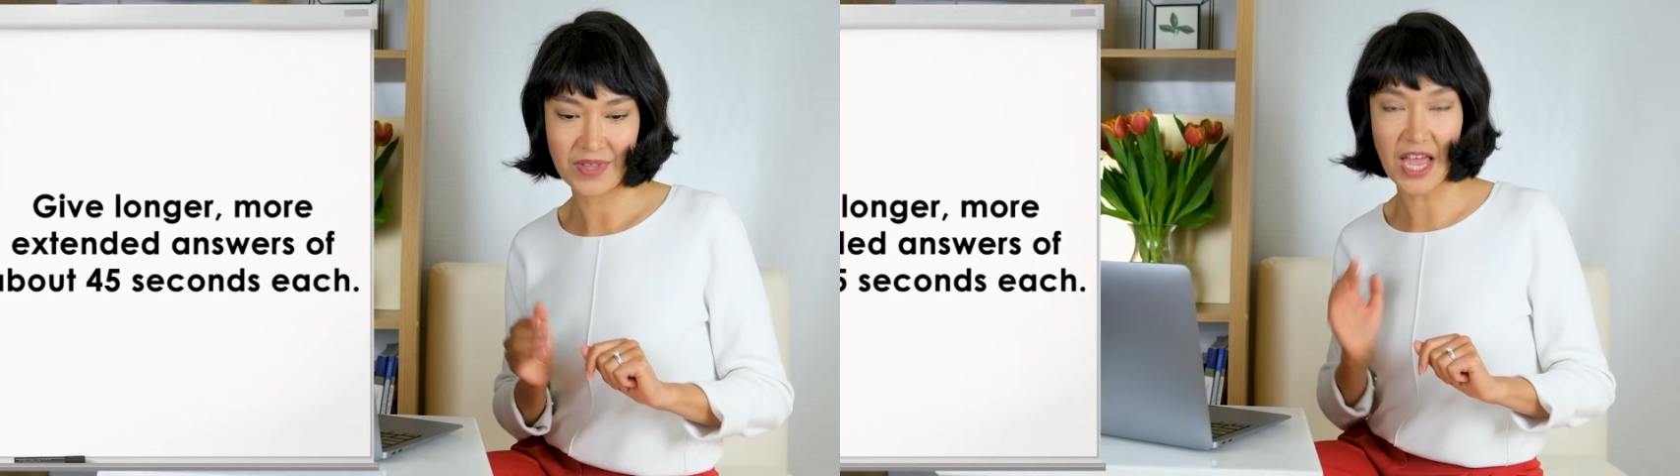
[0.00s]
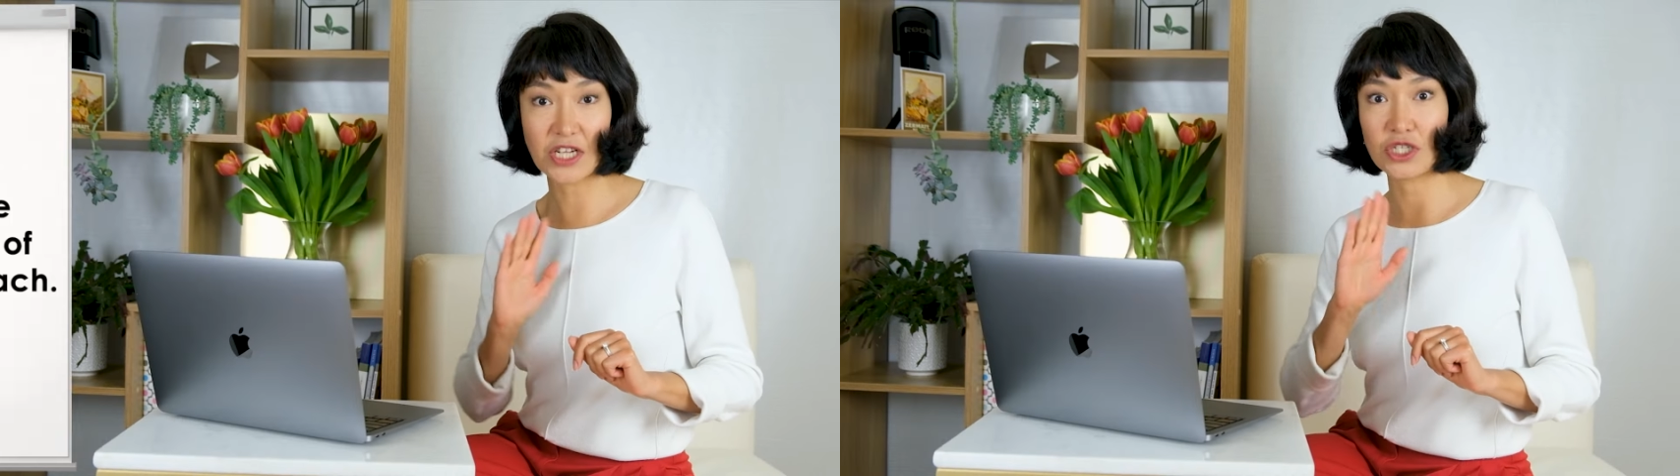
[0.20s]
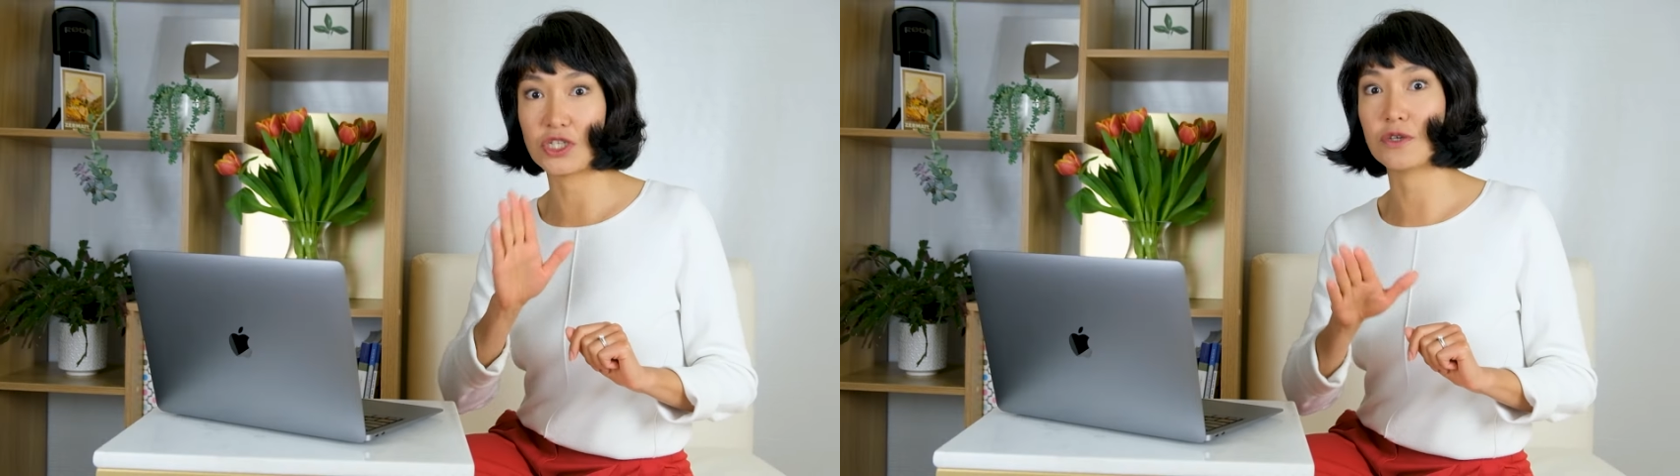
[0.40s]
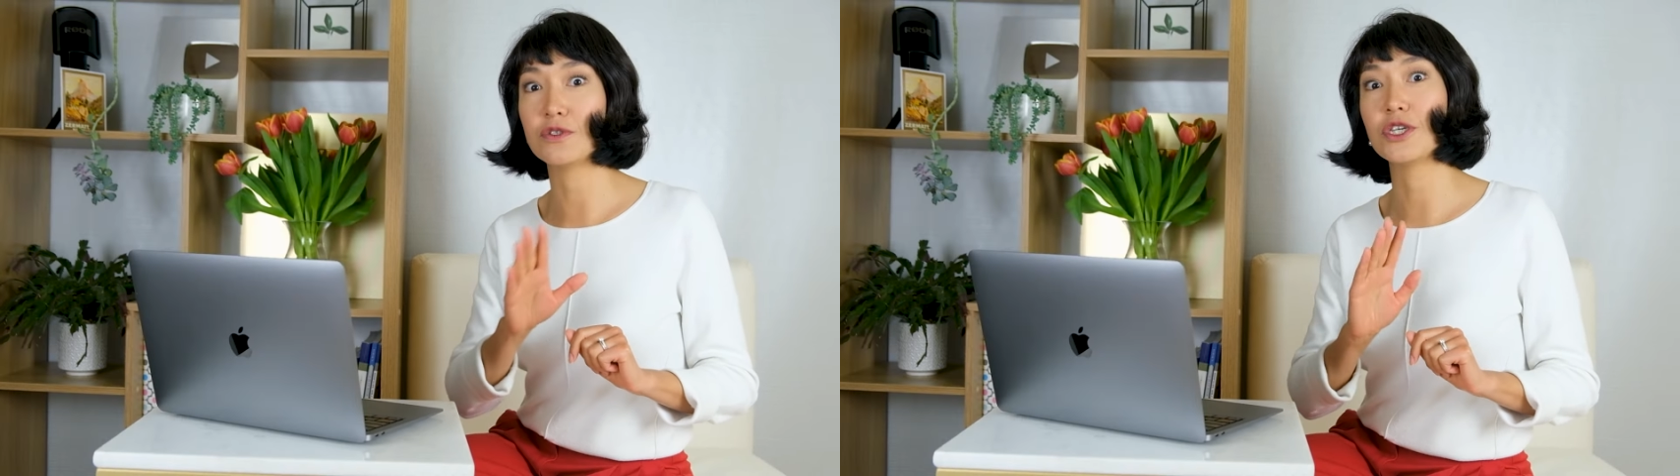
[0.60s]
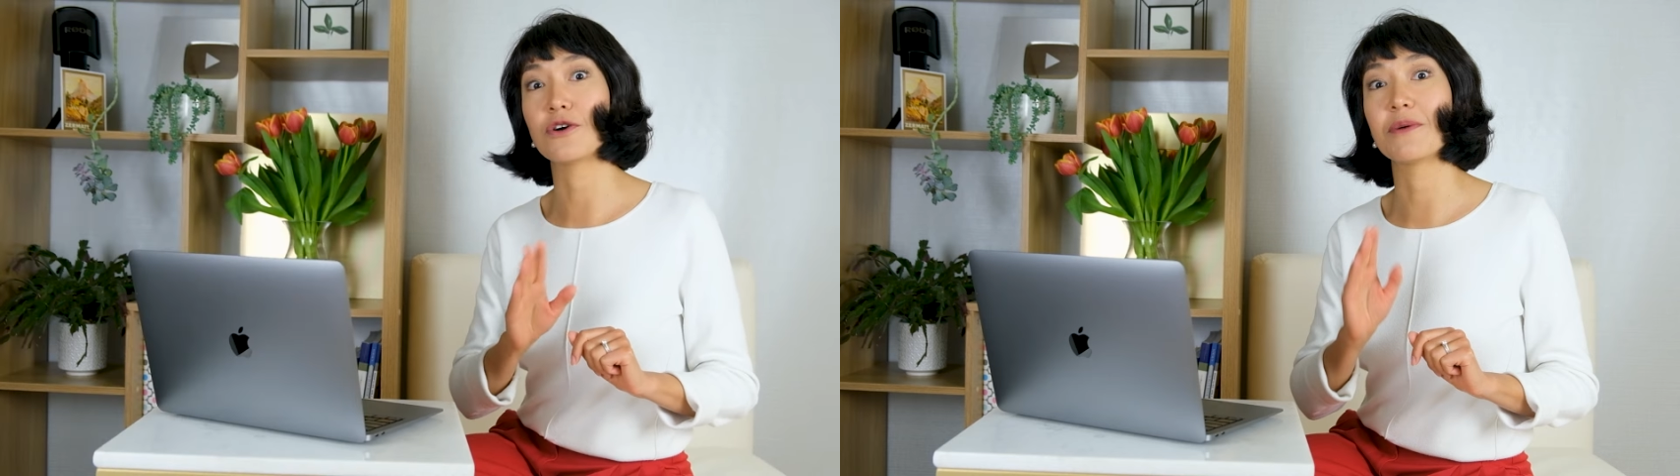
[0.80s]
And
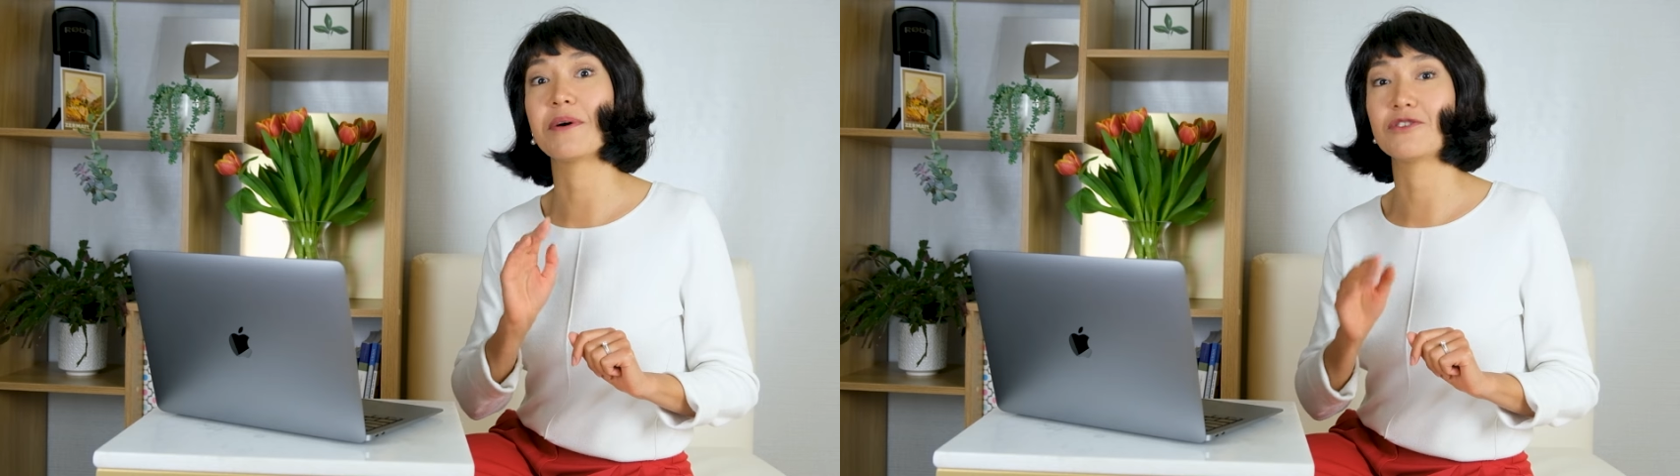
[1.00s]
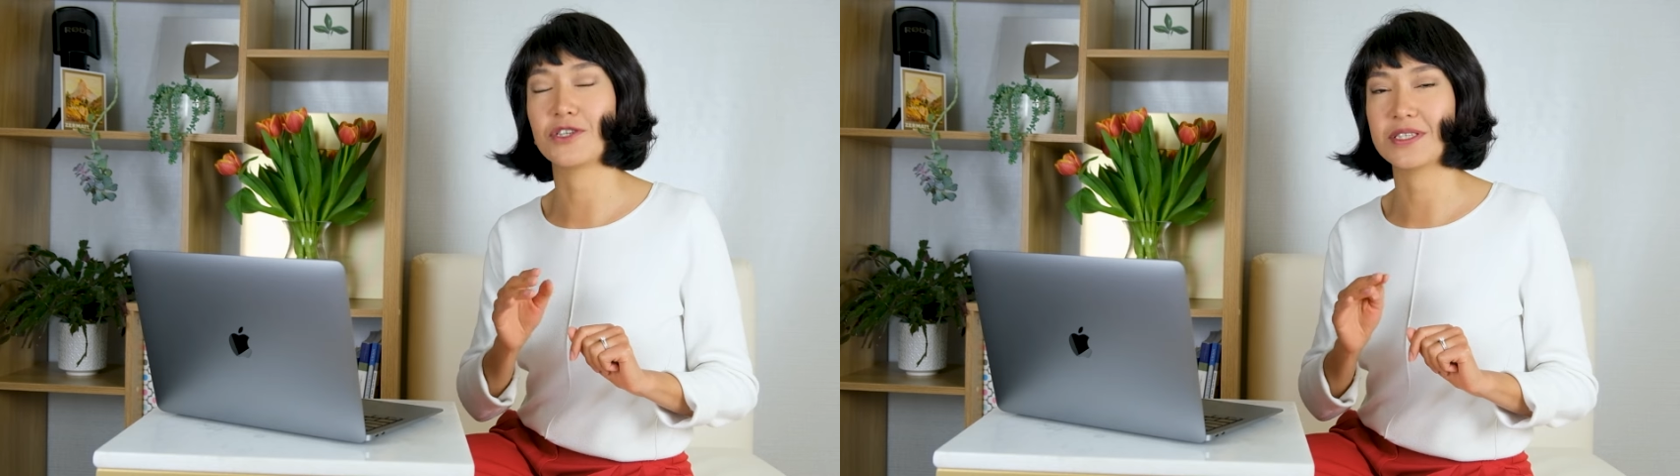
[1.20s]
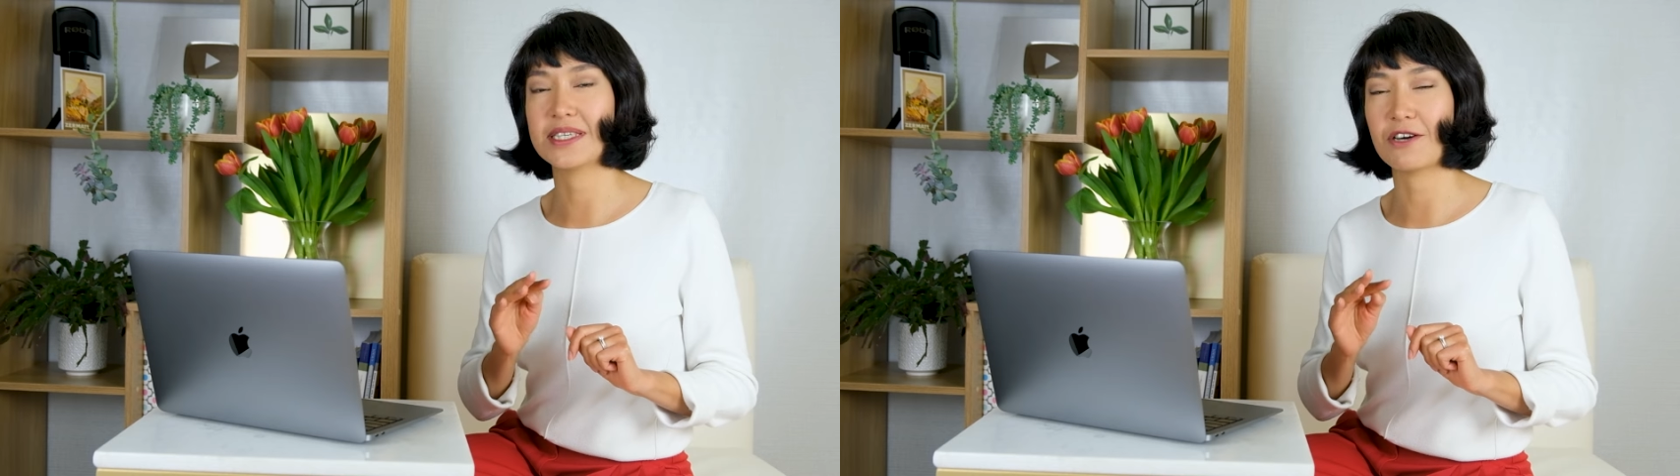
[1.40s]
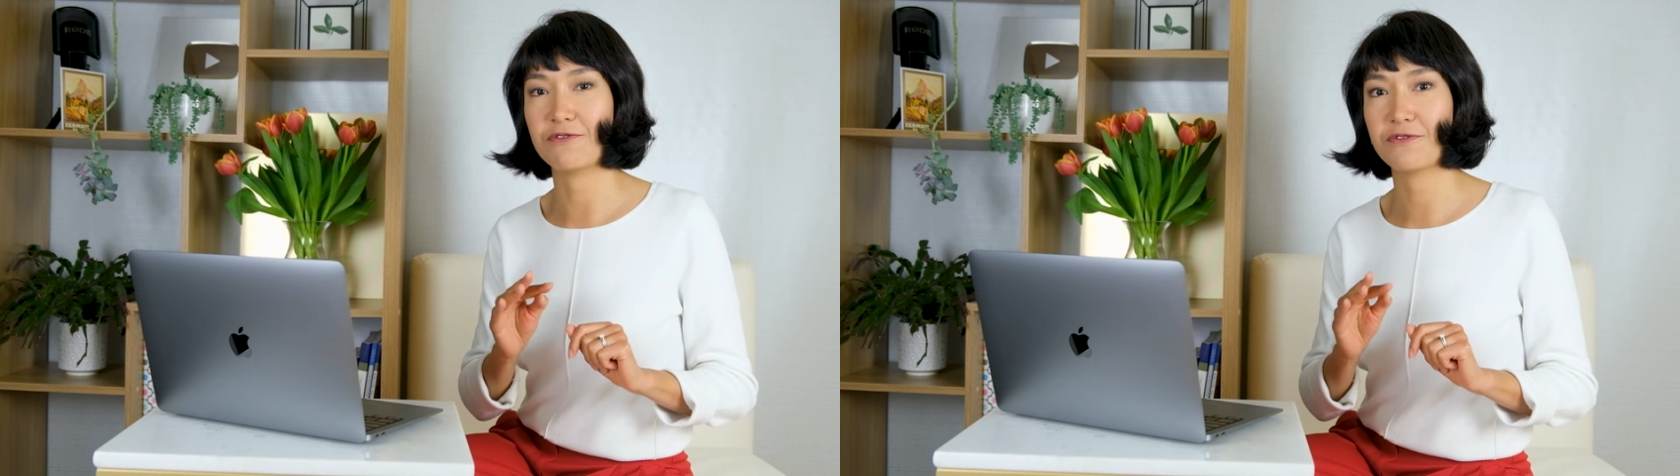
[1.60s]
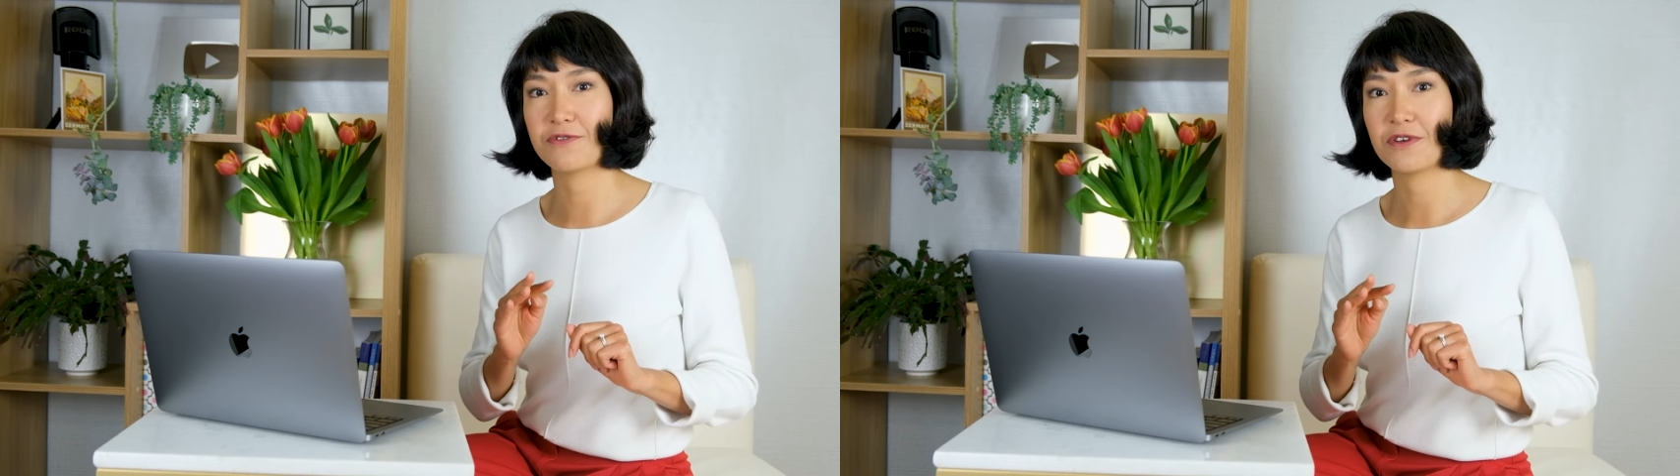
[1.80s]
don't talk about
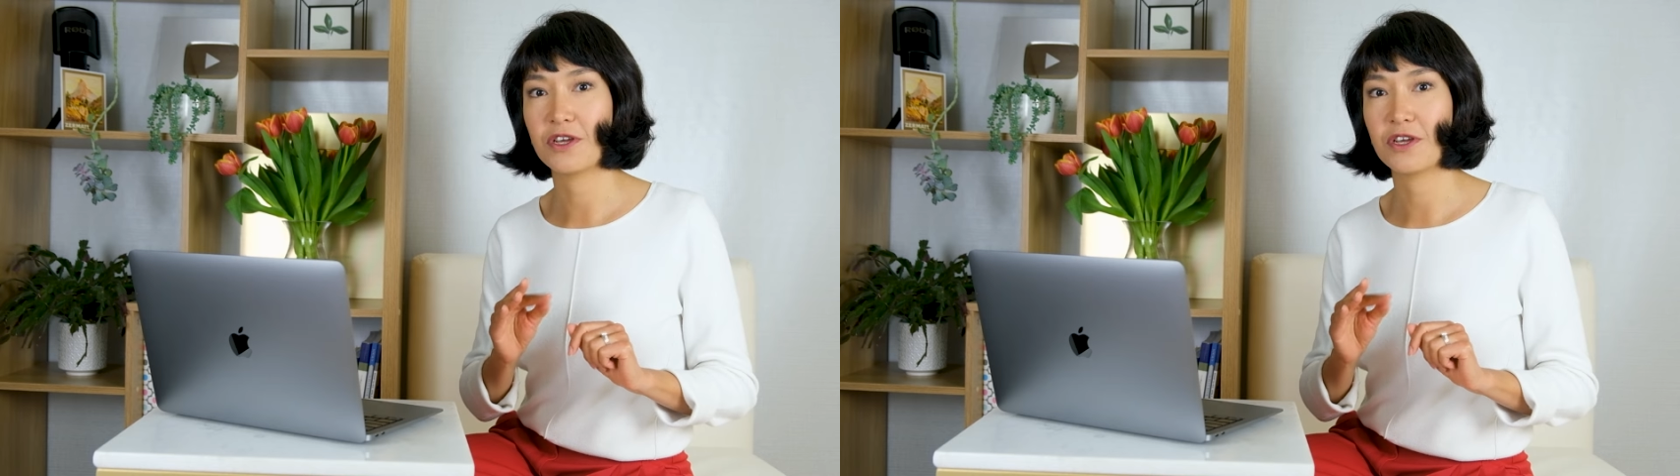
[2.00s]
yourself.